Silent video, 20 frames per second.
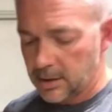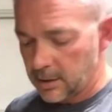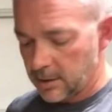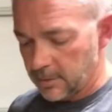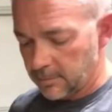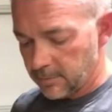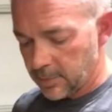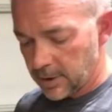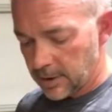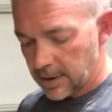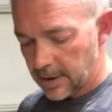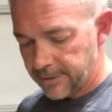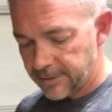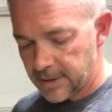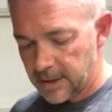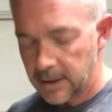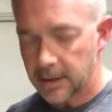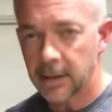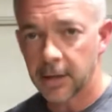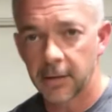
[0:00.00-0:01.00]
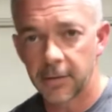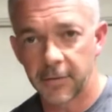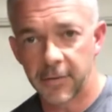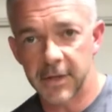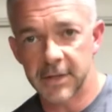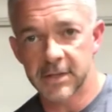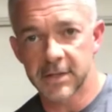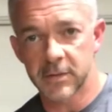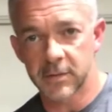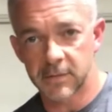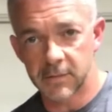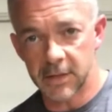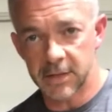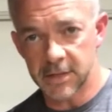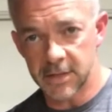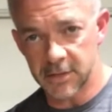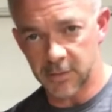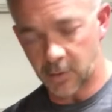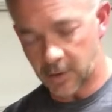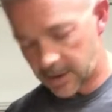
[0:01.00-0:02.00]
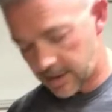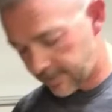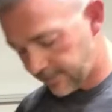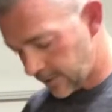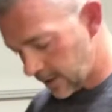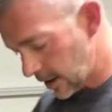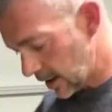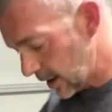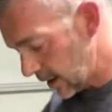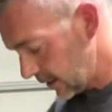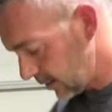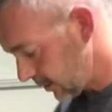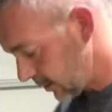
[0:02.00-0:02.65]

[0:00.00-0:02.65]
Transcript: but I think this, this is what I've got